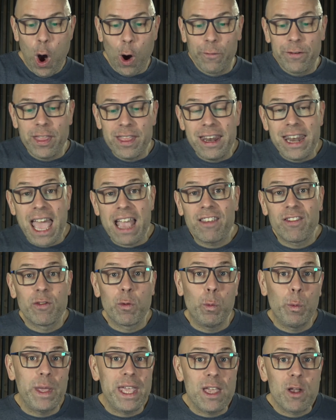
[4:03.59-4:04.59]
Over the
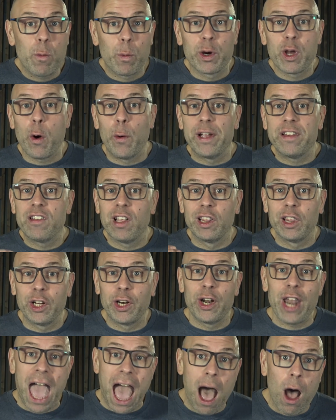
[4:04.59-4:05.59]
next week, we're going to
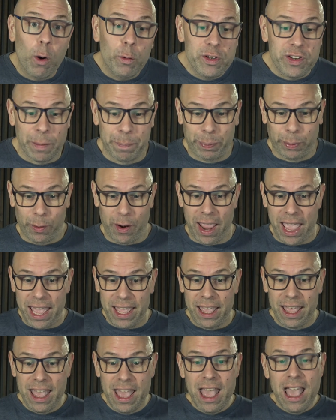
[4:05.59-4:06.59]
learn how to
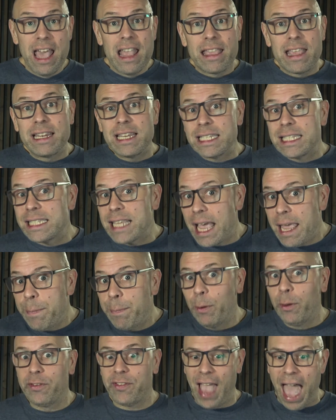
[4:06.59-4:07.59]
pray. The
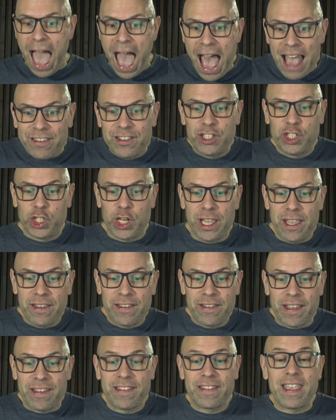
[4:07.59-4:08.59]
disciples asked
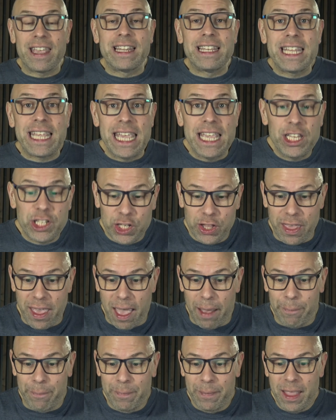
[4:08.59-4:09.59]
Jesus to teach
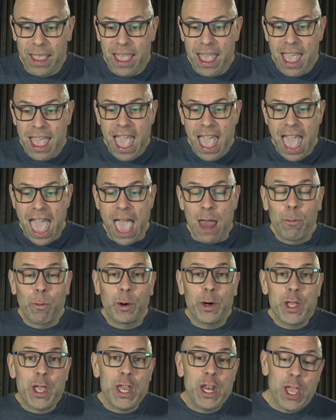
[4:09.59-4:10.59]
them, and
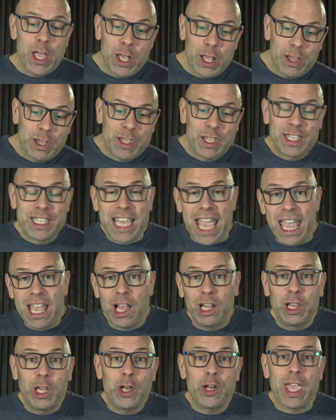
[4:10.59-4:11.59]
we're going to
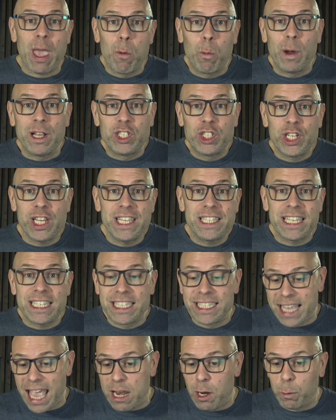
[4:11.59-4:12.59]
take a look at what
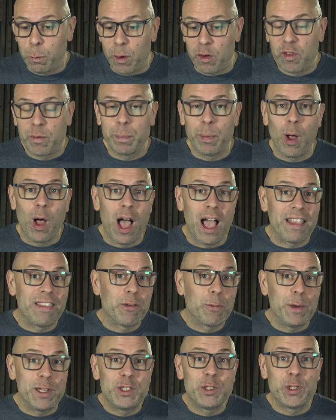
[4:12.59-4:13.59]
Jesus said in
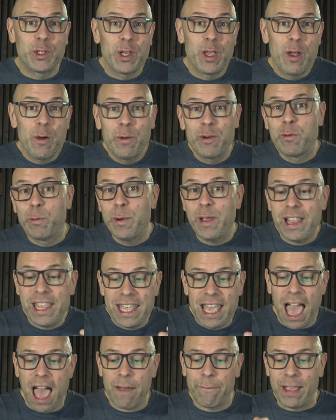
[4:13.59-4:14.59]
response, which was really
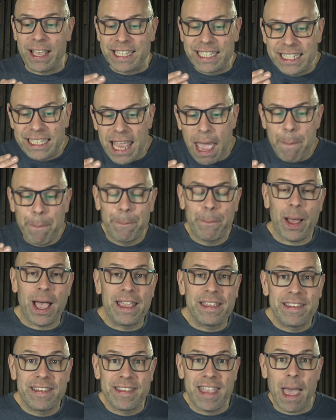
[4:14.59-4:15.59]
kind of a
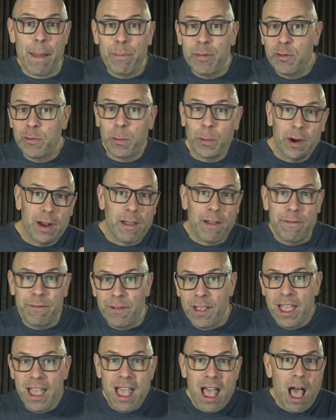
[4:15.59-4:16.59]
step-by-step sort
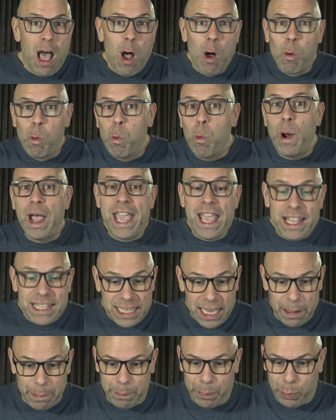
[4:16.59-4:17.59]
of way
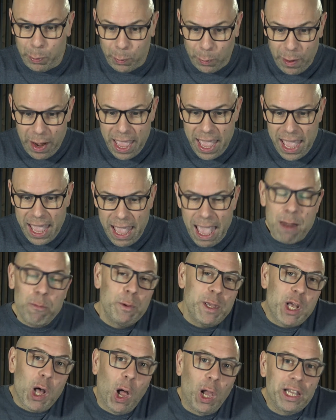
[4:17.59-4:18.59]
to pray.
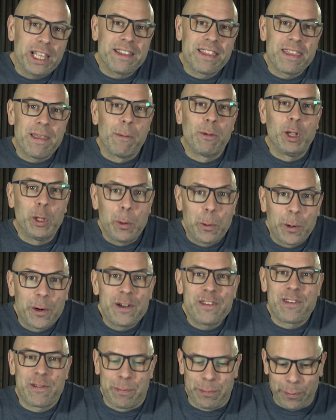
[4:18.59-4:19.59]
And we call it the
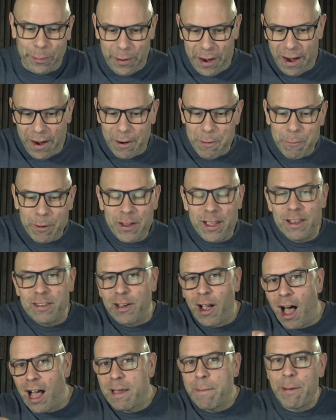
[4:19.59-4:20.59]
Lord's Prayer, and we're going
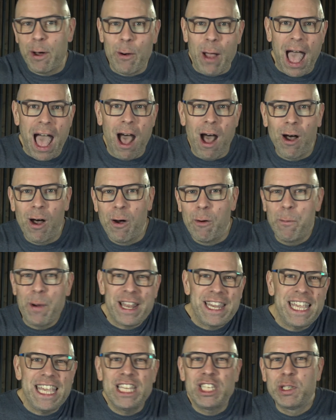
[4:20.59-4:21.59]
to talk about how
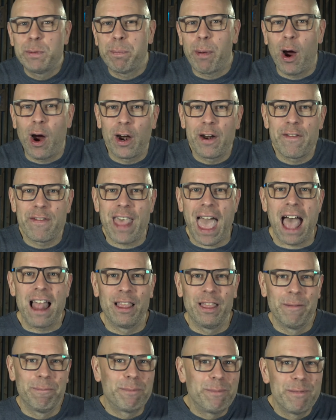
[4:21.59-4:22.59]
what each part of
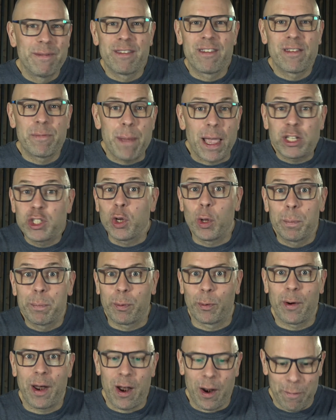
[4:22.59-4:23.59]
that special
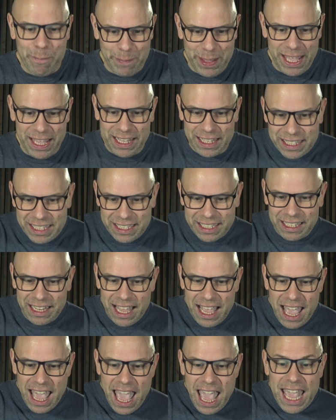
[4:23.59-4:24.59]
prayer means.
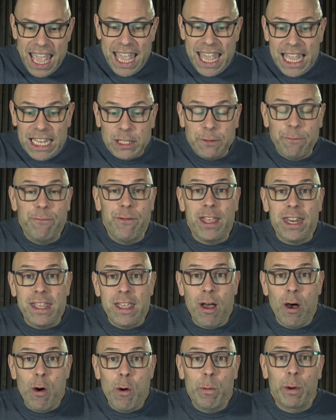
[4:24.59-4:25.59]
Each
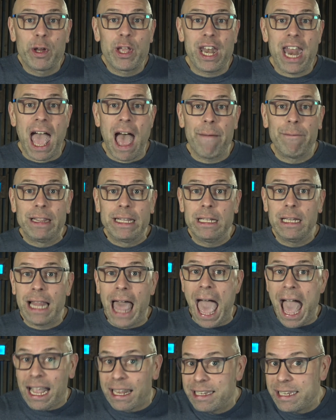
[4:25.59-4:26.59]
video, we're going to have a
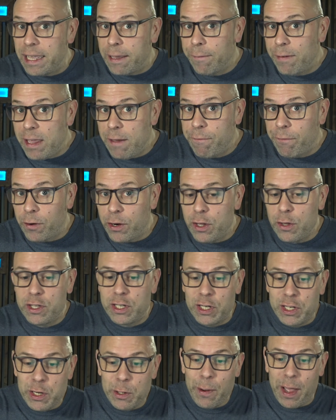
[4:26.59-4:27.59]
little activity for you
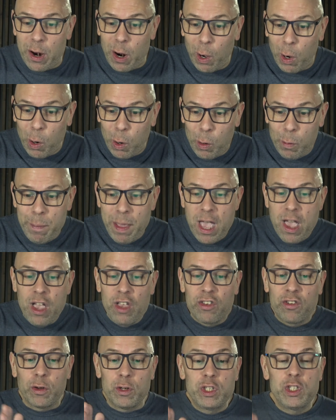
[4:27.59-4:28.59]
to do at home,
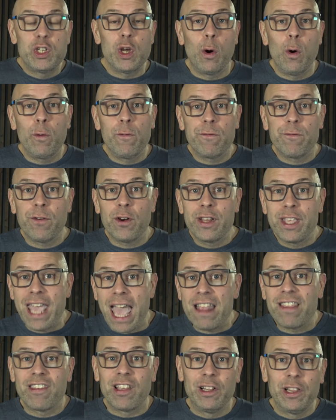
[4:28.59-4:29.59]
so don't
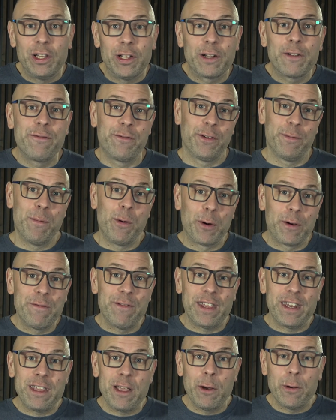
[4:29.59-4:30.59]
forget to look for more
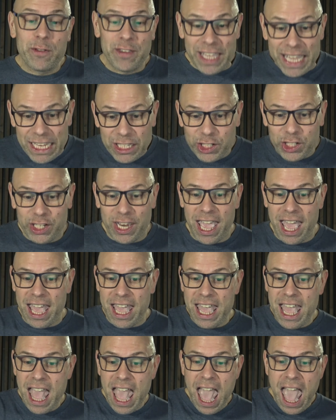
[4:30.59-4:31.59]
videos each
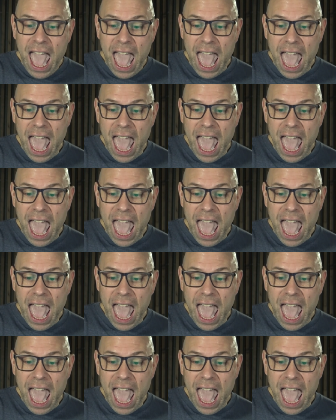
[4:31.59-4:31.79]
day.